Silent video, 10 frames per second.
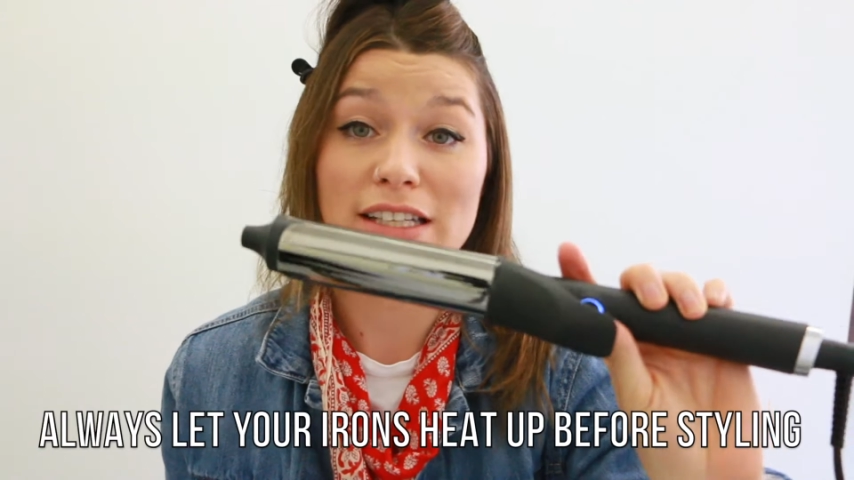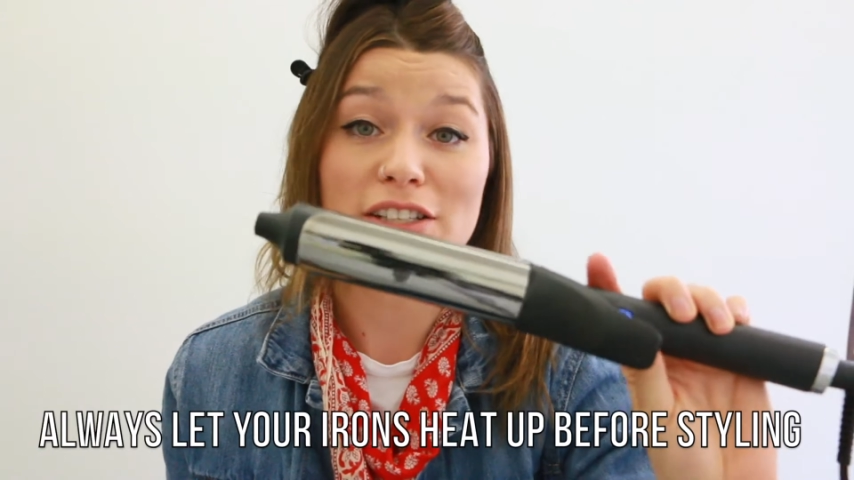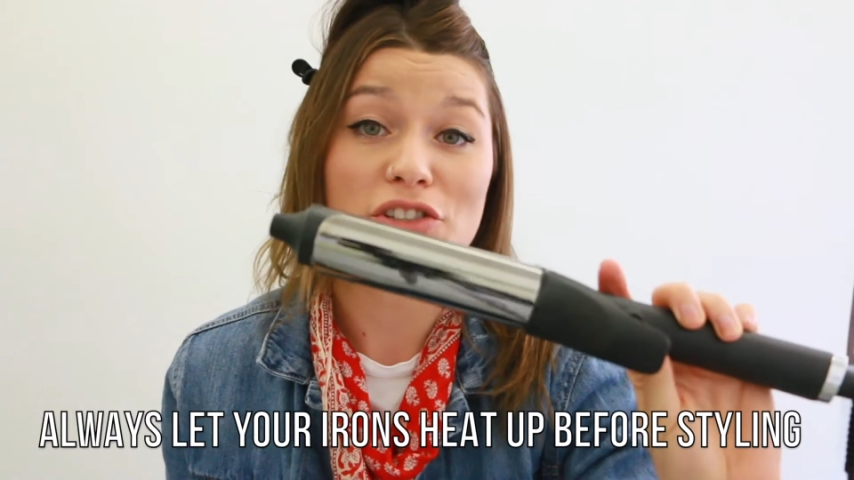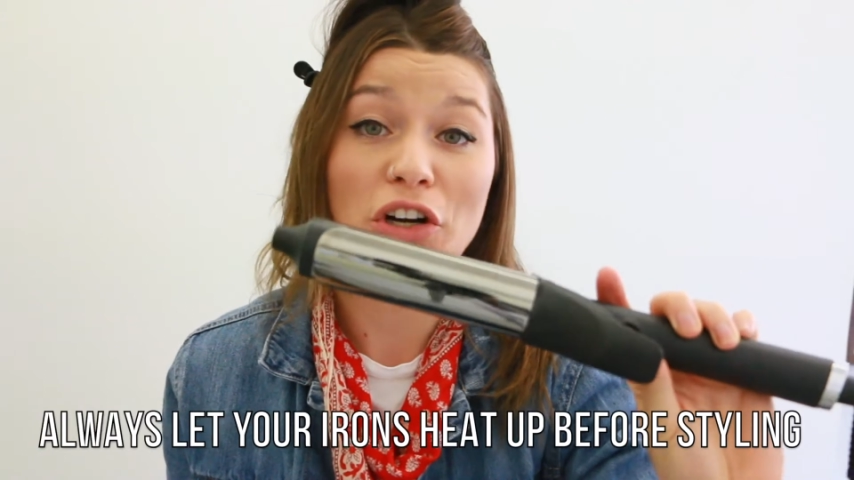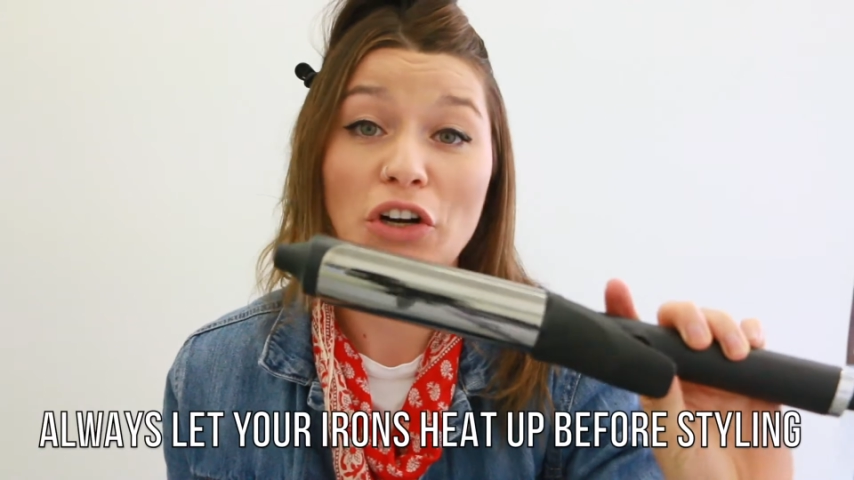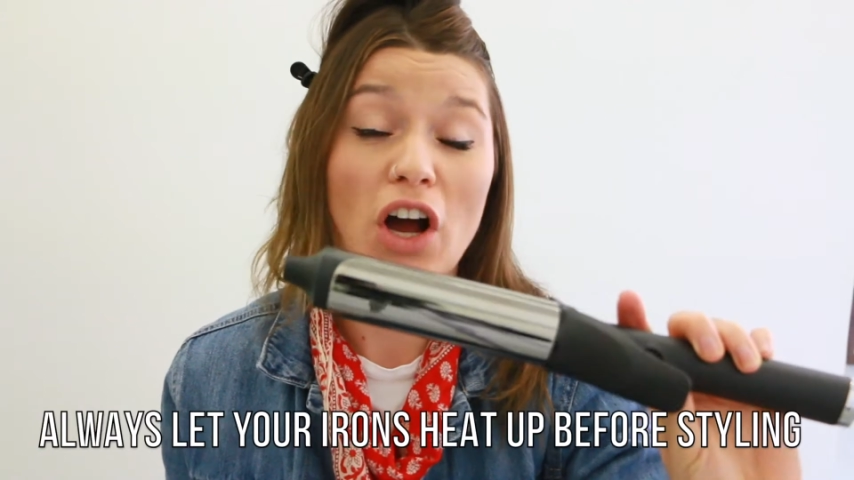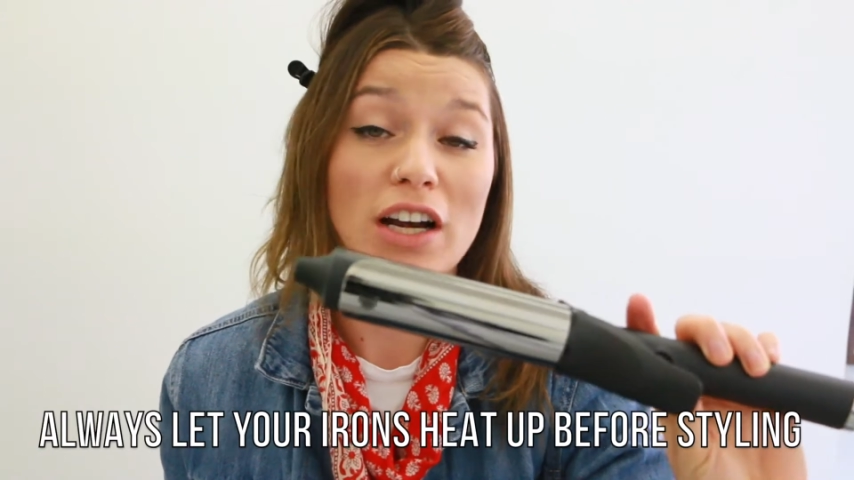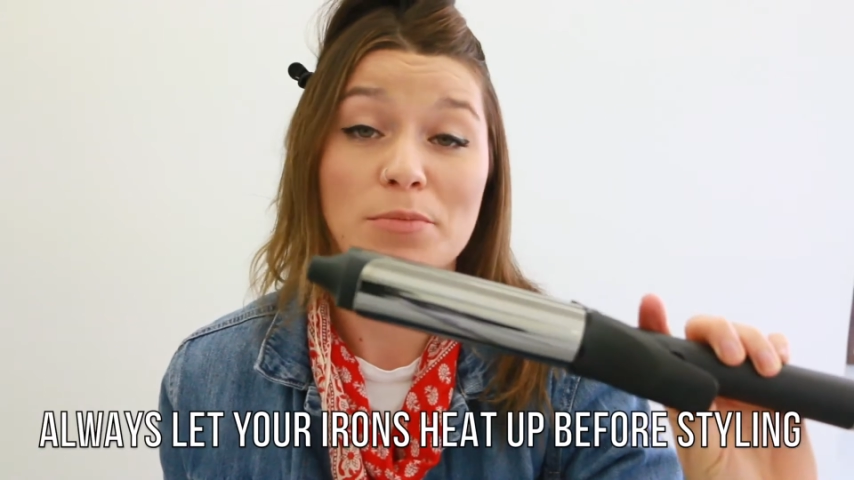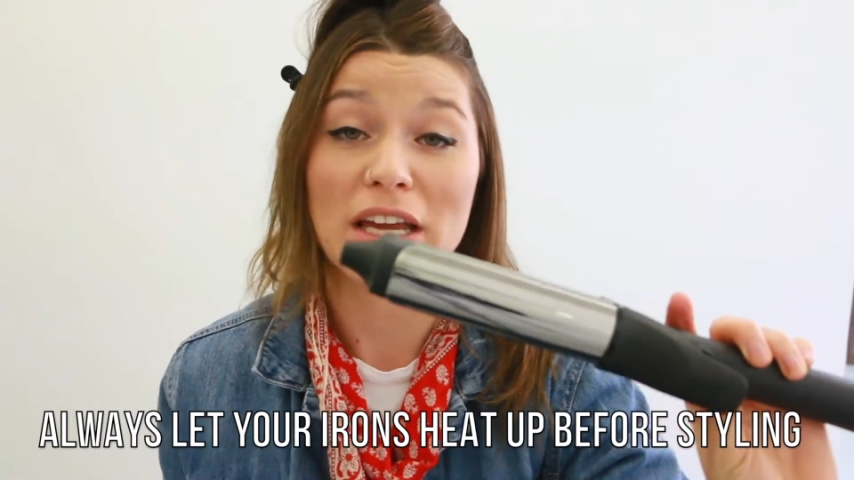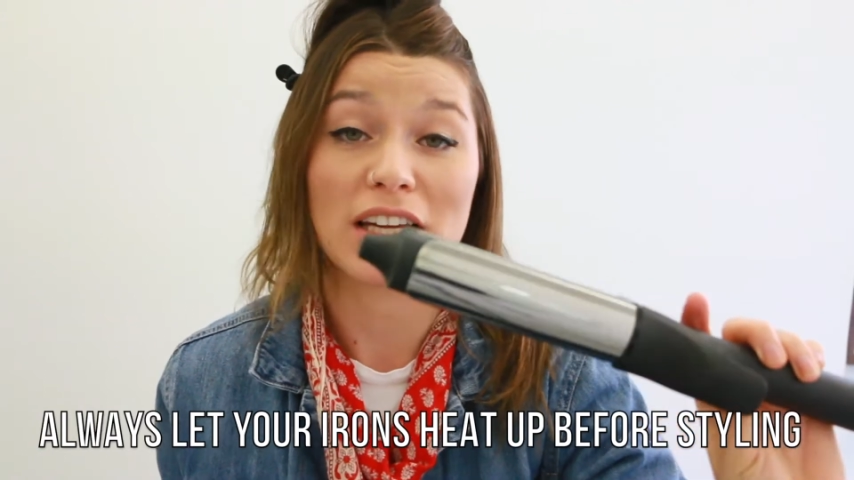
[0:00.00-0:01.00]
These turn
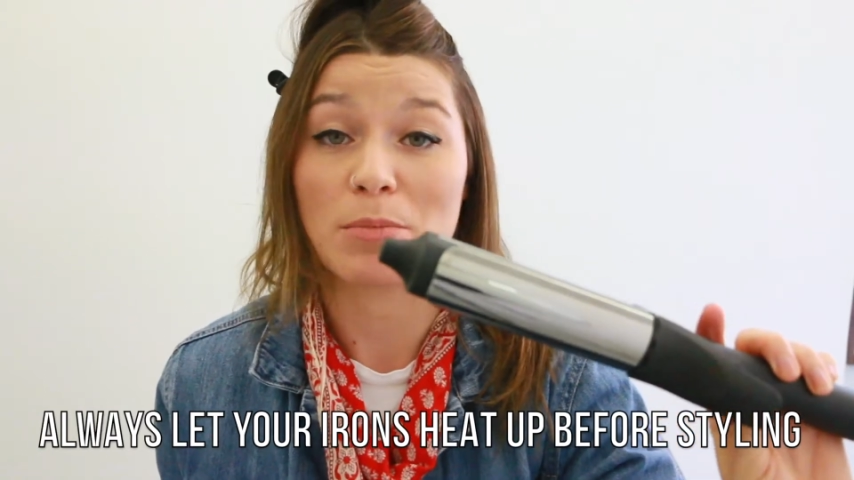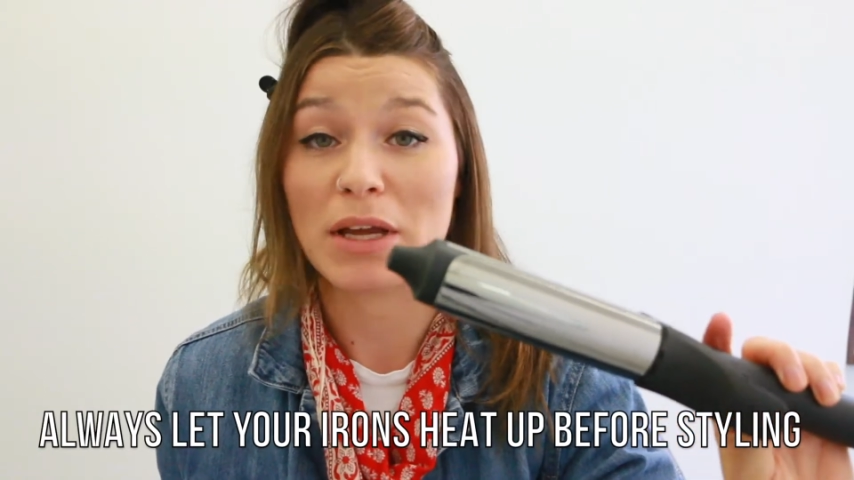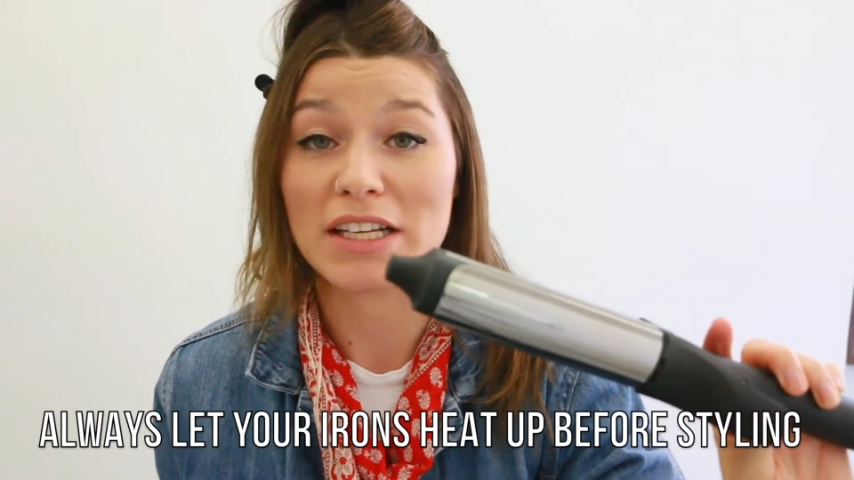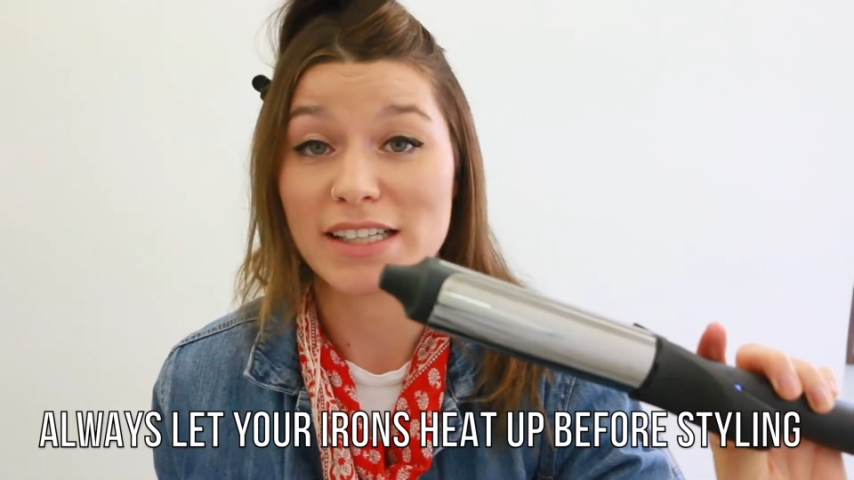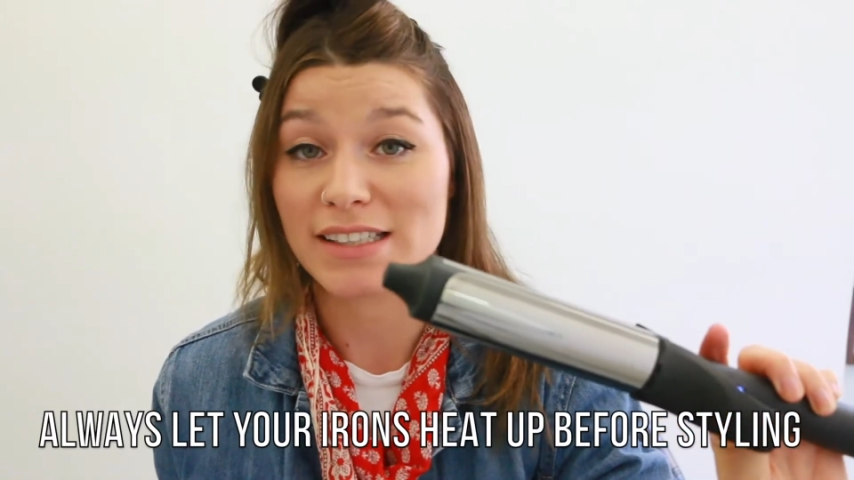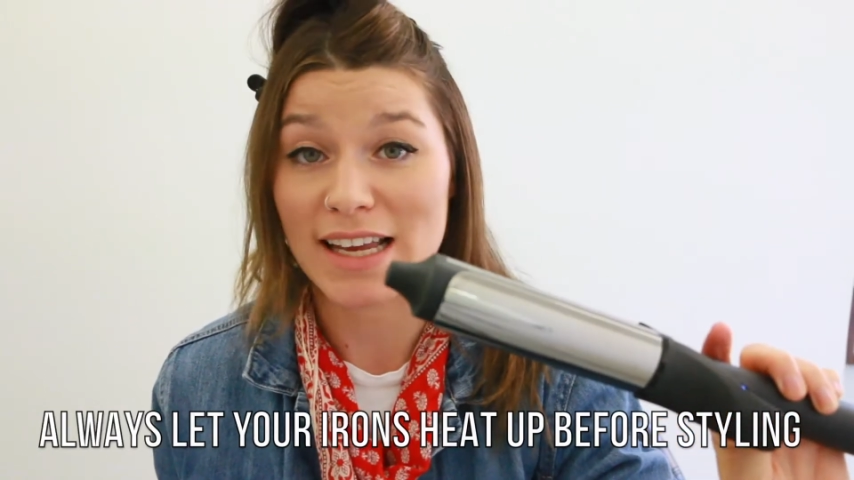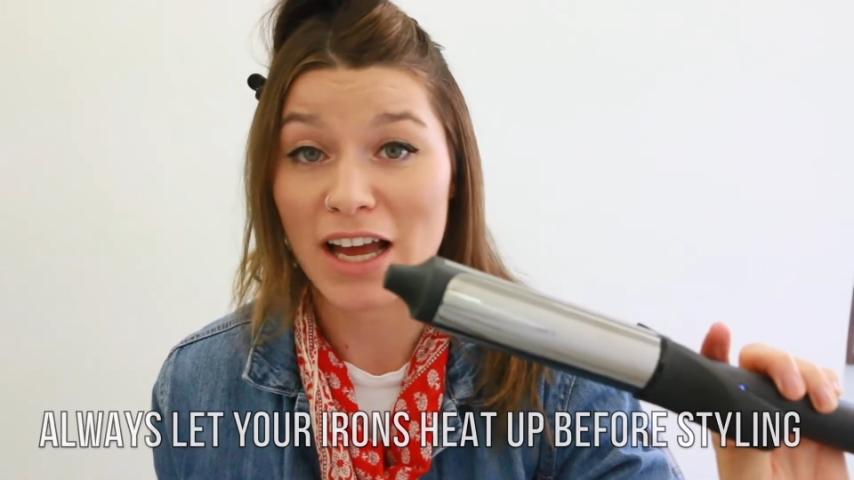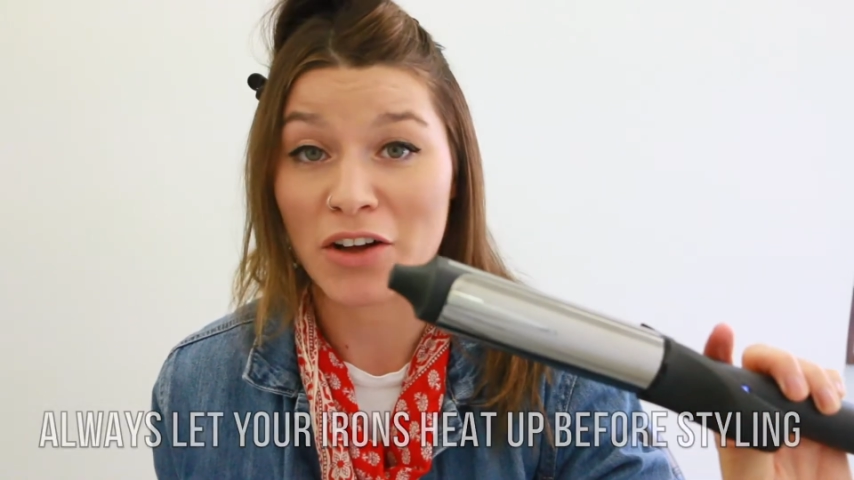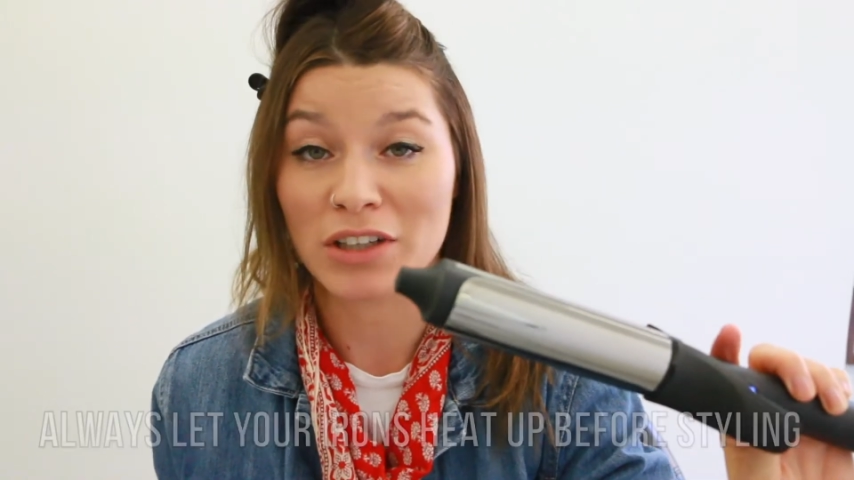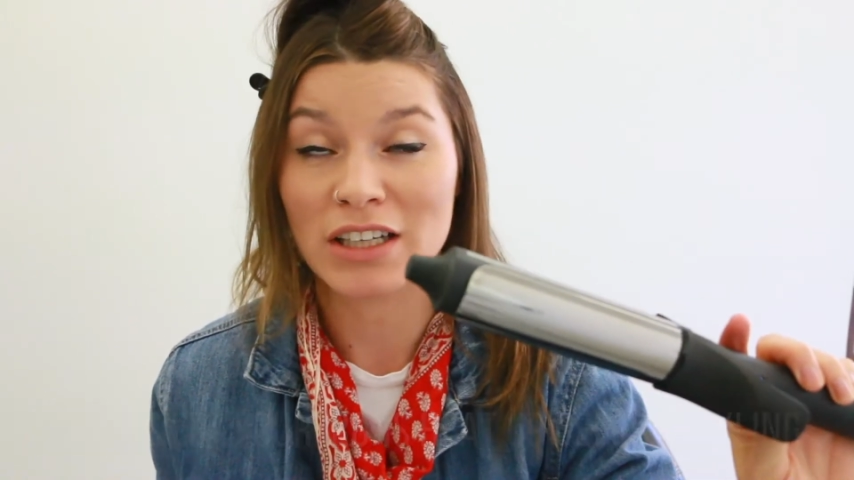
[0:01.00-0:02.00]
on and make an amazing
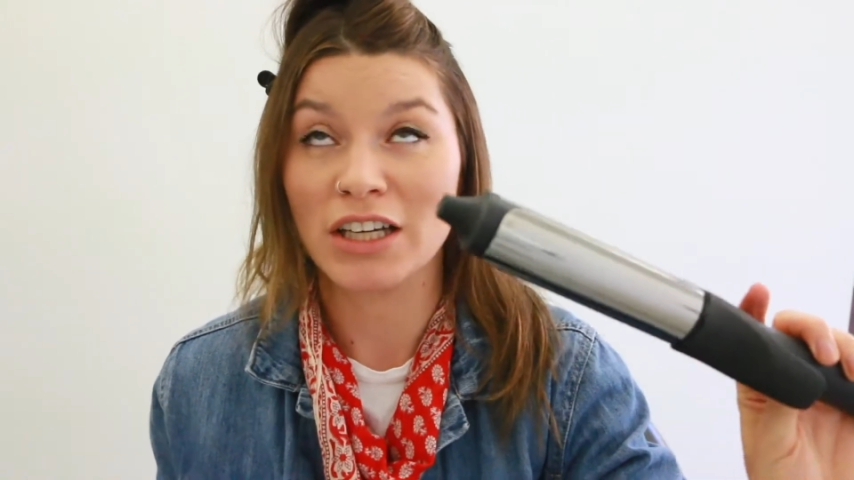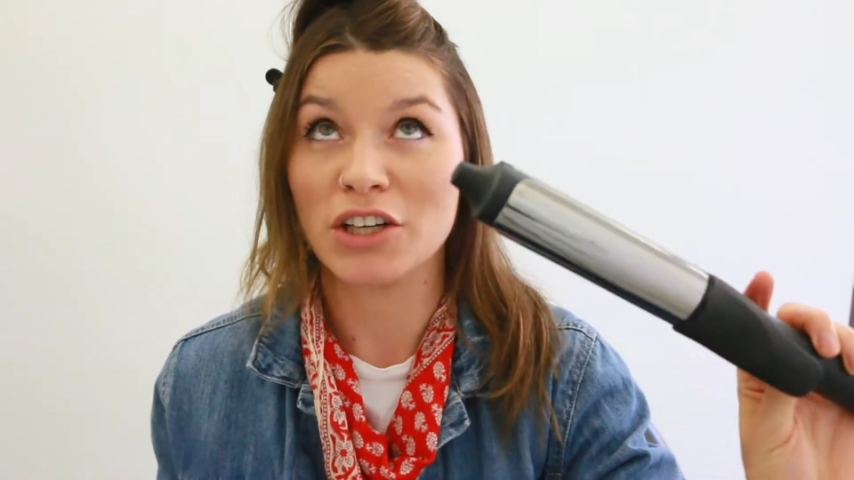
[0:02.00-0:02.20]
sound.